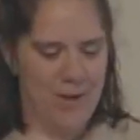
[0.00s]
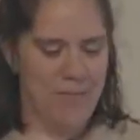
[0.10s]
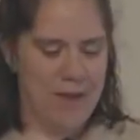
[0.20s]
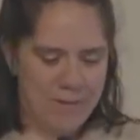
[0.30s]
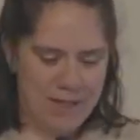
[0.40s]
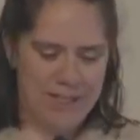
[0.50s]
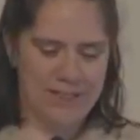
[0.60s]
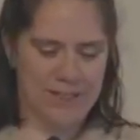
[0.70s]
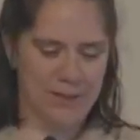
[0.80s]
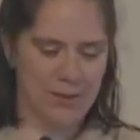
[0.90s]
Maybe
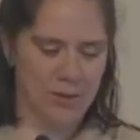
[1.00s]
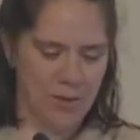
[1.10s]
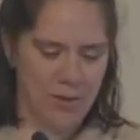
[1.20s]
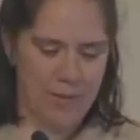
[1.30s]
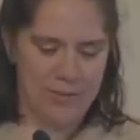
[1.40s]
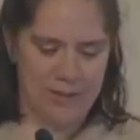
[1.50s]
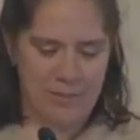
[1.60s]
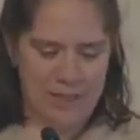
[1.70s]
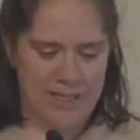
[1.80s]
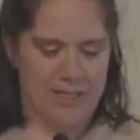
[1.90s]
these kids will grow up to
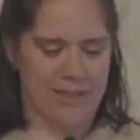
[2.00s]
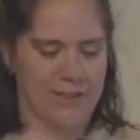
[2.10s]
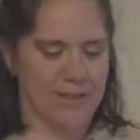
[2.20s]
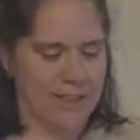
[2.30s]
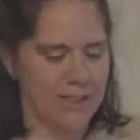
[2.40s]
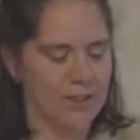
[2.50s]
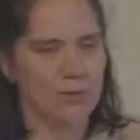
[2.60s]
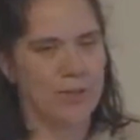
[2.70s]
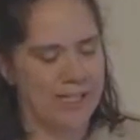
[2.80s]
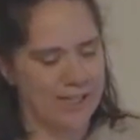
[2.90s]
be the leaders
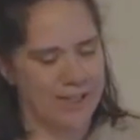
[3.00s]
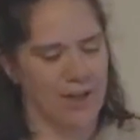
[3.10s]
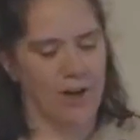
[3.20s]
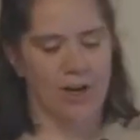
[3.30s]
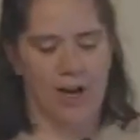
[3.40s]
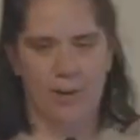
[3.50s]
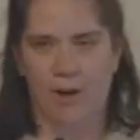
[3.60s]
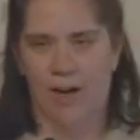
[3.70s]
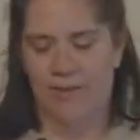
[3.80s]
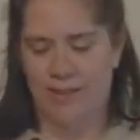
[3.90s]
we need in our
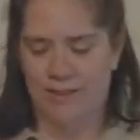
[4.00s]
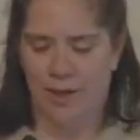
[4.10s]
nonprofits,